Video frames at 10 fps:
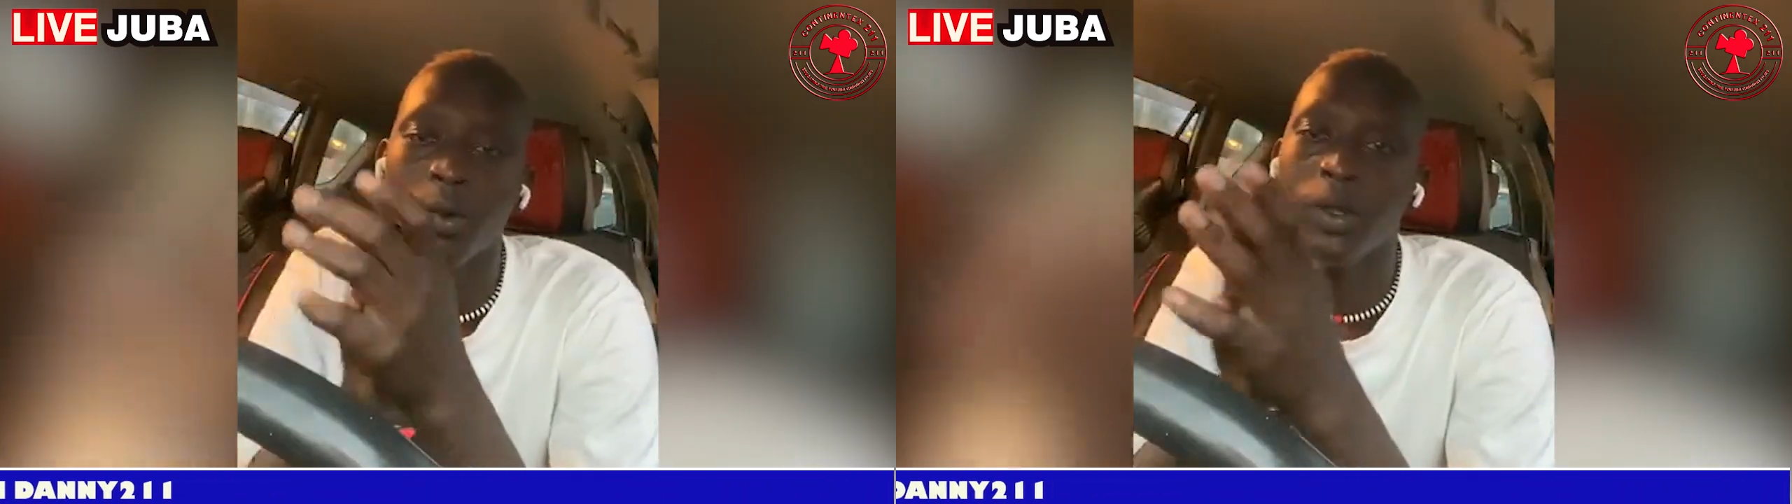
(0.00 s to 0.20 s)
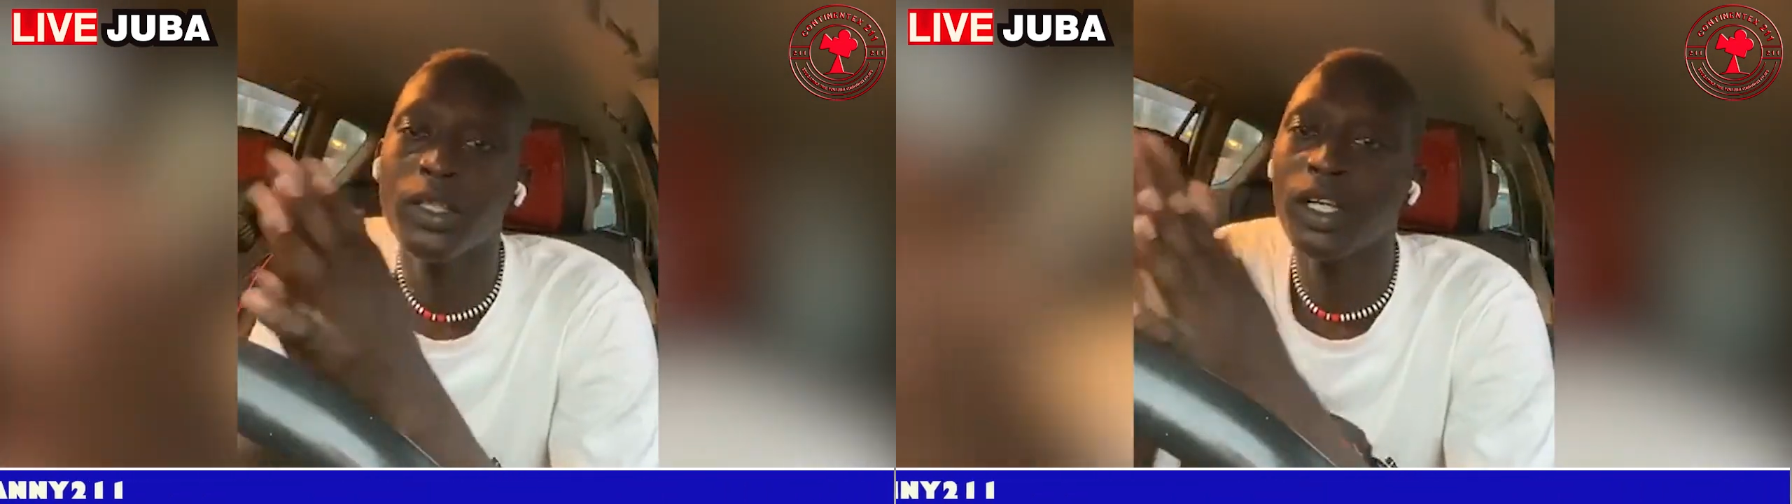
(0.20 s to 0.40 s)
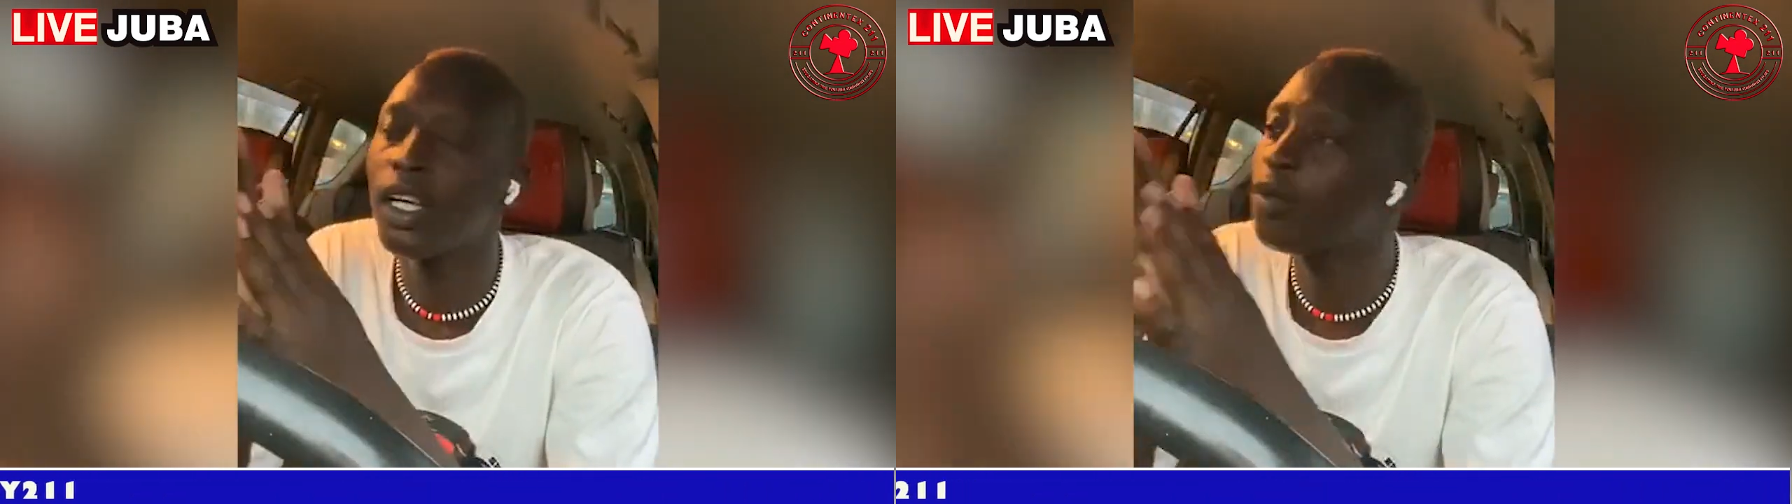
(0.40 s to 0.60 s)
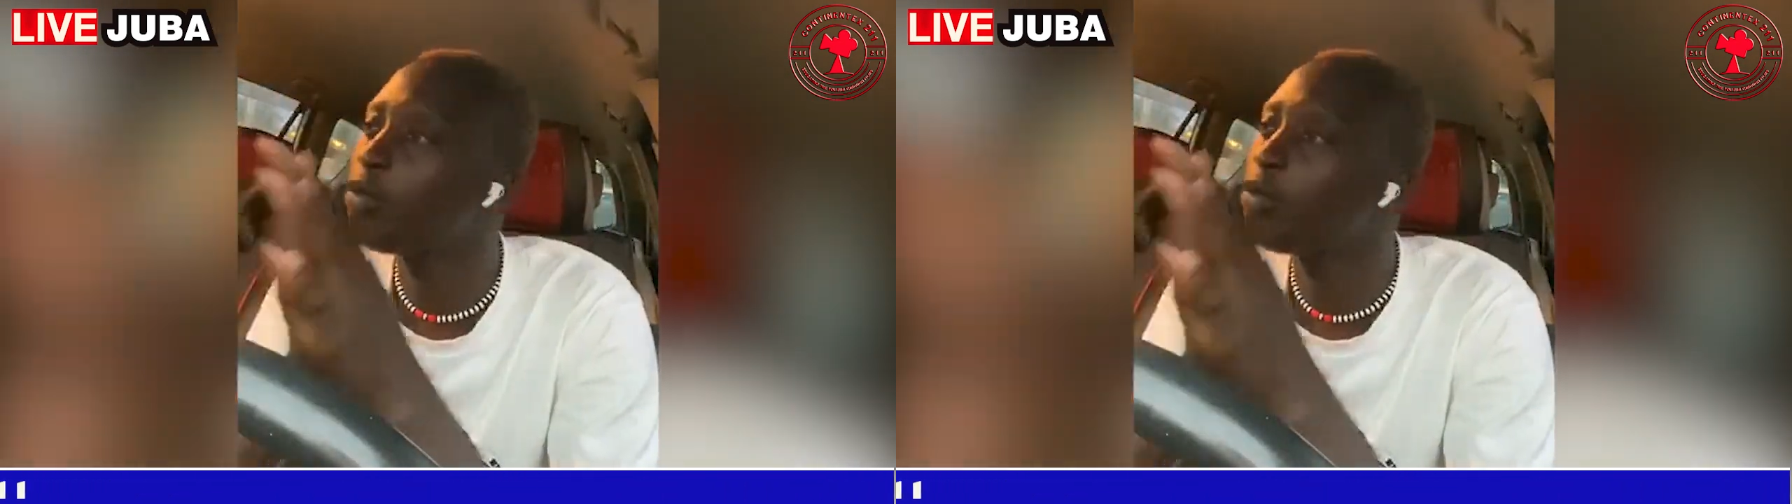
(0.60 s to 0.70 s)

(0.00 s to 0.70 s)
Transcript: what's your cake